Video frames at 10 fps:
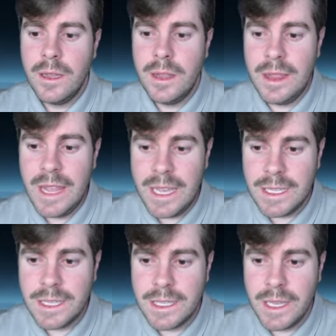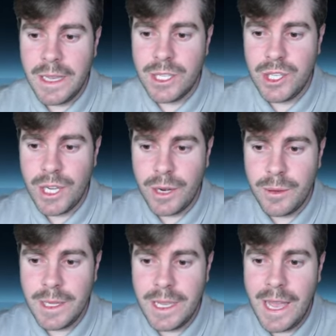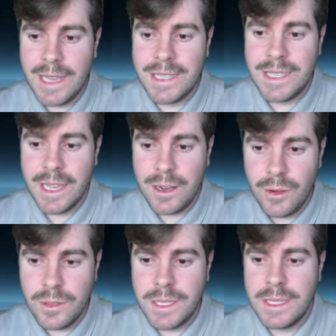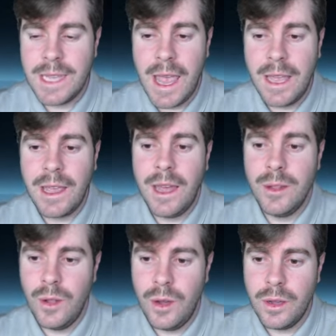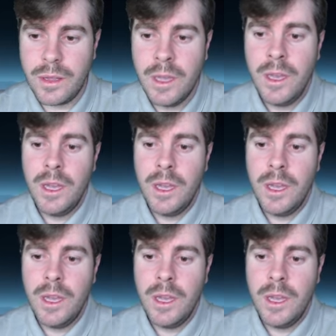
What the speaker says: This is generally a signal to take a long.